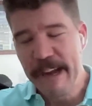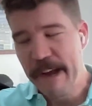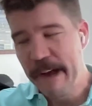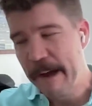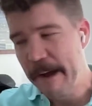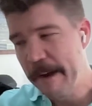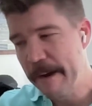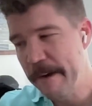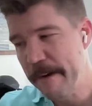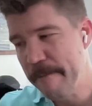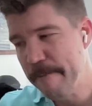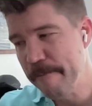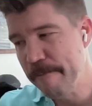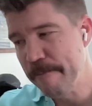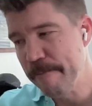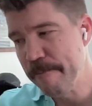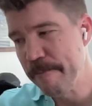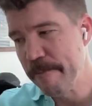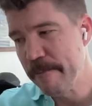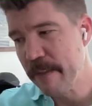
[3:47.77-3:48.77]

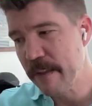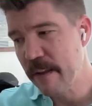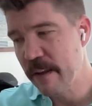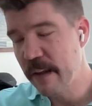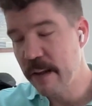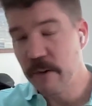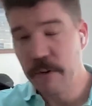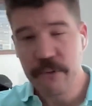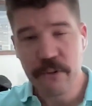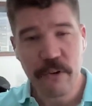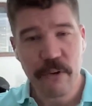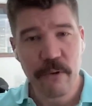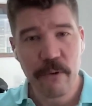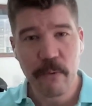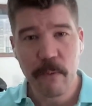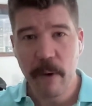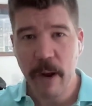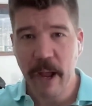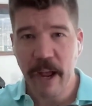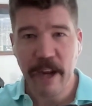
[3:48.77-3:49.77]
And
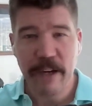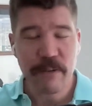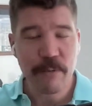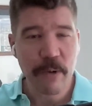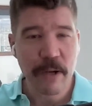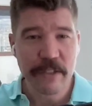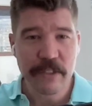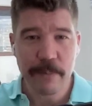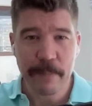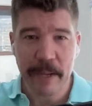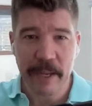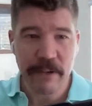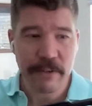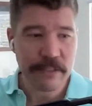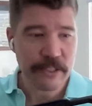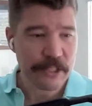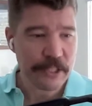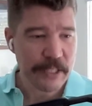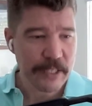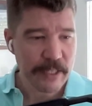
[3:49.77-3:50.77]
also how to watch a
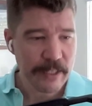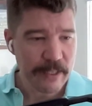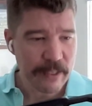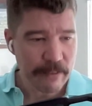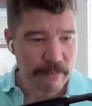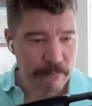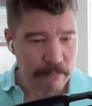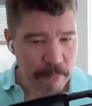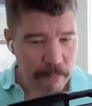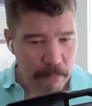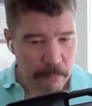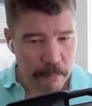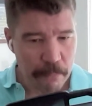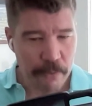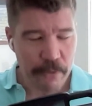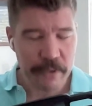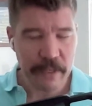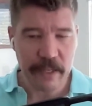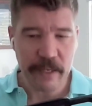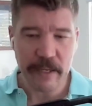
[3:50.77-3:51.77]
balance sheet and
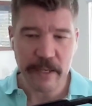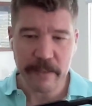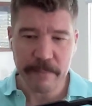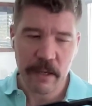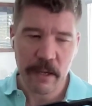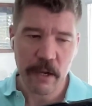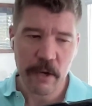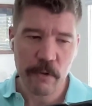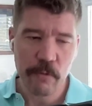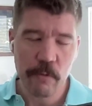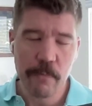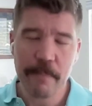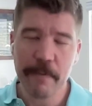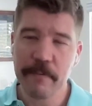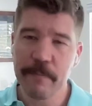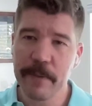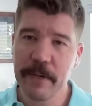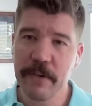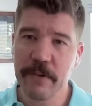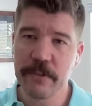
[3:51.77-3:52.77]
put a group
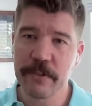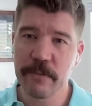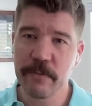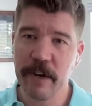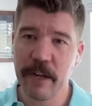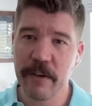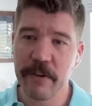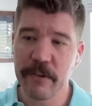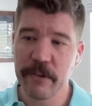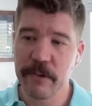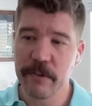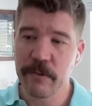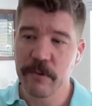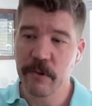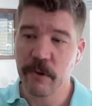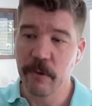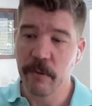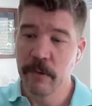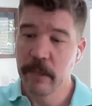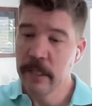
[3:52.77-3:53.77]
of peers around you.
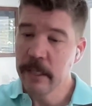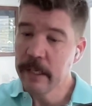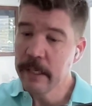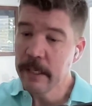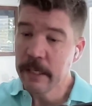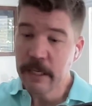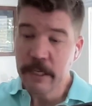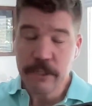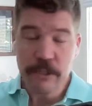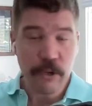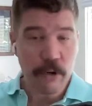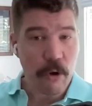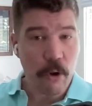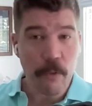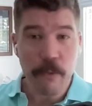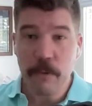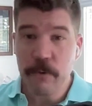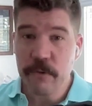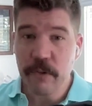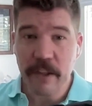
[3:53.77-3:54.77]
So took all
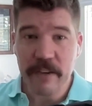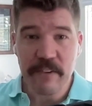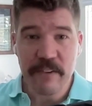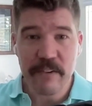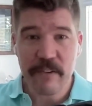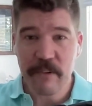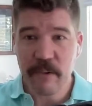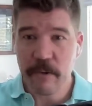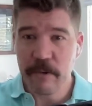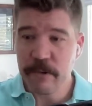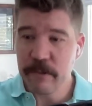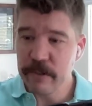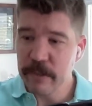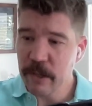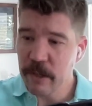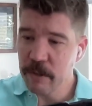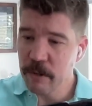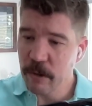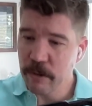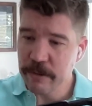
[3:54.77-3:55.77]
those lessons learned,
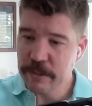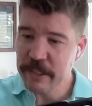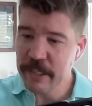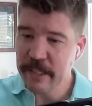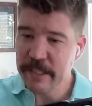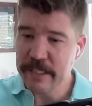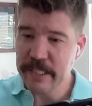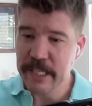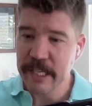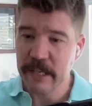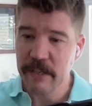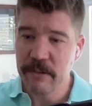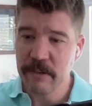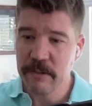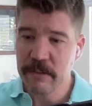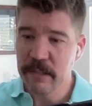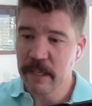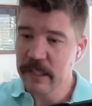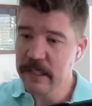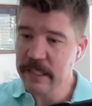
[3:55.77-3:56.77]
launched Hunt to
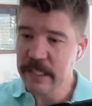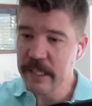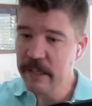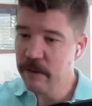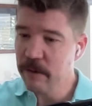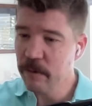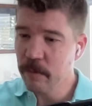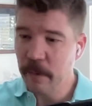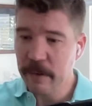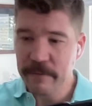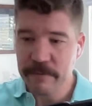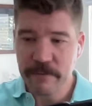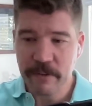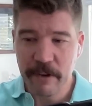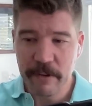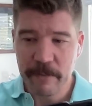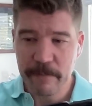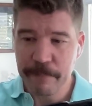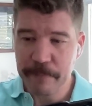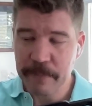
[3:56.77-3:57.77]
Killer. Hunt to Killer went
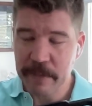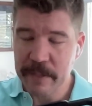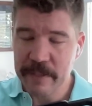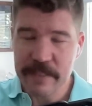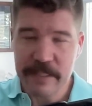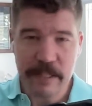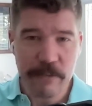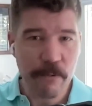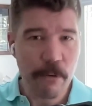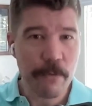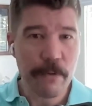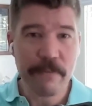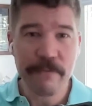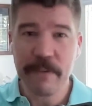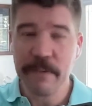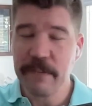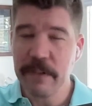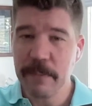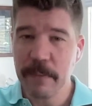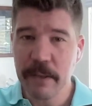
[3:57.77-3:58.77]
from 0 to
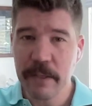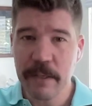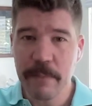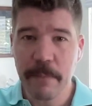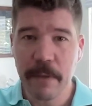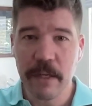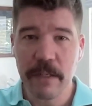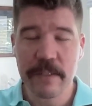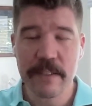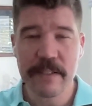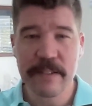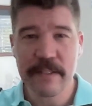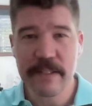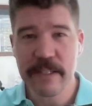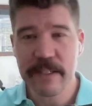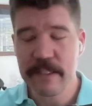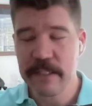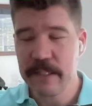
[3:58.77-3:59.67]
50 million bucks in 6